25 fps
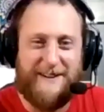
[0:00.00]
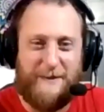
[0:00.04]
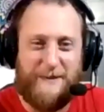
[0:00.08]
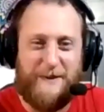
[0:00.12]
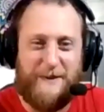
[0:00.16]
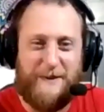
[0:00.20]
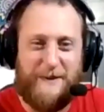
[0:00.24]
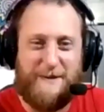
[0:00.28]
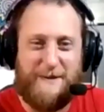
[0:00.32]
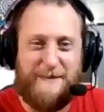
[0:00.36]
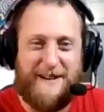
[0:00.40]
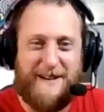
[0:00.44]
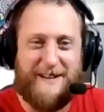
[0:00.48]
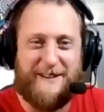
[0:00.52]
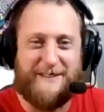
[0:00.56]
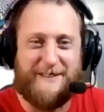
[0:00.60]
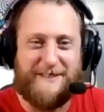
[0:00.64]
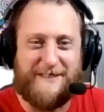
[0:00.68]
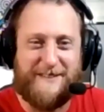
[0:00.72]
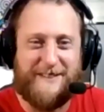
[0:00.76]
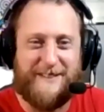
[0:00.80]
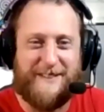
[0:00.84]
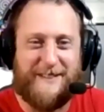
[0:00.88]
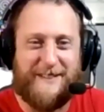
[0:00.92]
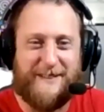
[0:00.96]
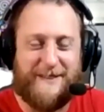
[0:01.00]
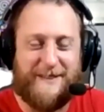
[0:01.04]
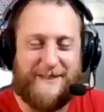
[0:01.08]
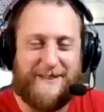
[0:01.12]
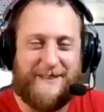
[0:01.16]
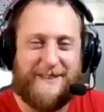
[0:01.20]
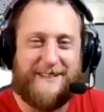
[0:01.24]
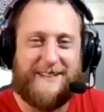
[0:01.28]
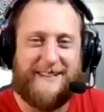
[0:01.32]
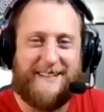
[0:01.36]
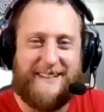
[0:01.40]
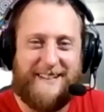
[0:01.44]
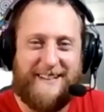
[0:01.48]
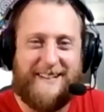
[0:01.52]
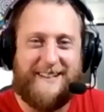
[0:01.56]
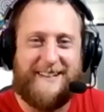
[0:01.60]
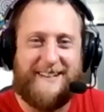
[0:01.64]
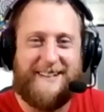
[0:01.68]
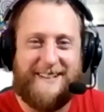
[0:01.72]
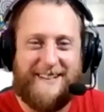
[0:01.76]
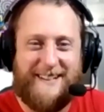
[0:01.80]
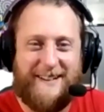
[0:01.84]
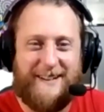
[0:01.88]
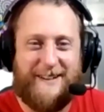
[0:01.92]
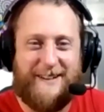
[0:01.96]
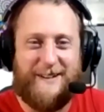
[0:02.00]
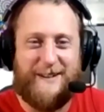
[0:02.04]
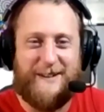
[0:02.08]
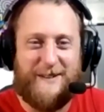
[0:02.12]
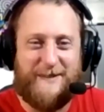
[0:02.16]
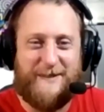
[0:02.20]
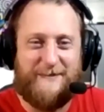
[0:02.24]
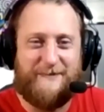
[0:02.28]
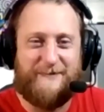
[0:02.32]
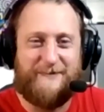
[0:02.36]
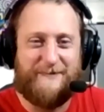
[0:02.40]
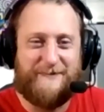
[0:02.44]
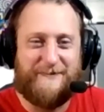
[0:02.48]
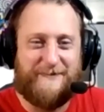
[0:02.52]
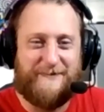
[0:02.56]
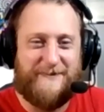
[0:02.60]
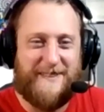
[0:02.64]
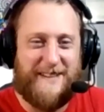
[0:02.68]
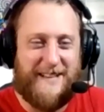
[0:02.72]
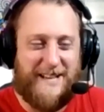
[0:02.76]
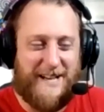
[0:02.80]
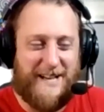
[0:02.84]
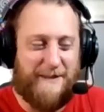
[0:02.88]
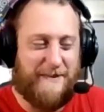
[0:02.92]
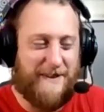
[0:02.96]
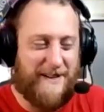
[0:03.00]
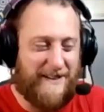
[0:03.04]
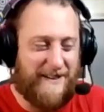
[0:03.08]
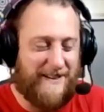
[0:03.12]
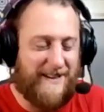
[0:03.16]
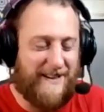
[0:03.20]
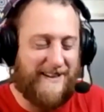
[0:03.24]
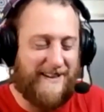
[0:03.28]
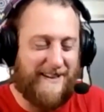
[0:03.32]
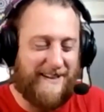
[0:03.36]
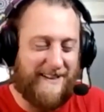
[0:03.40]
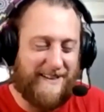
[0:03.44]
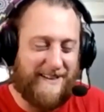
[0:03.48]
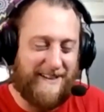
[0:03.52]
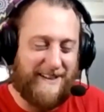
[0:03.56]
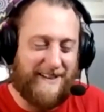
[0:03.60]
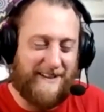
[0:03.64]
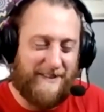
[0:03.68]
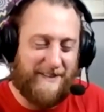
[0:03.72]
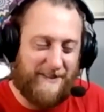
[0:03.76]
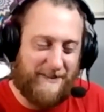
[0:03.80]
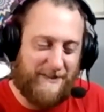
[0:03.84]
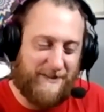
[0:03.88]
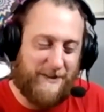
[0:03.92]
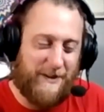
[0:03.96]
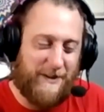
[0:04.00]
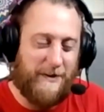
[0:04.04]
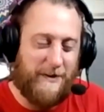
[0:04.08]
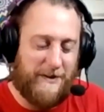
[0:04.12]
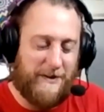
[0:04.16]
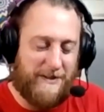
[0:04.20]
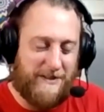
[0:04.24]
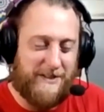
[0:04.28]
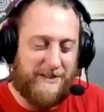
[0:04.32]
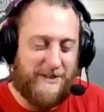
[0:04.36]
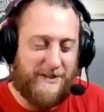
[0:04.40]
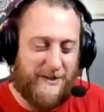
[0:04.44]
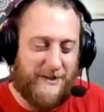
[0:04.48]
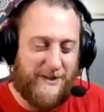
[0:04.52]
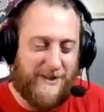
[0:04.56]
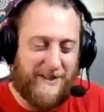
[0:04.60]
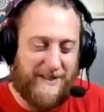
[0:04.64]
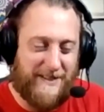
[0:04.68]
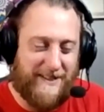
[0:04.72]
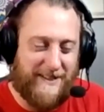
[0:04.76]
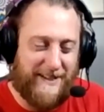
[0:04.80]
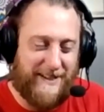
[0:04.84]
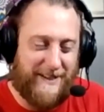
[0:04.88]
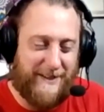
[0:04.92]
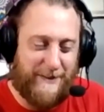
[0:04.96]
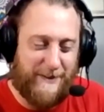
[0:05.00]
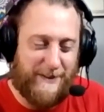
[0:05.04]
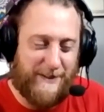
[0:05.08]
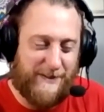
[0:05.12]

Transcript: I, I wear them out. So, um, yeah, man, I, I, I always enjoyed that.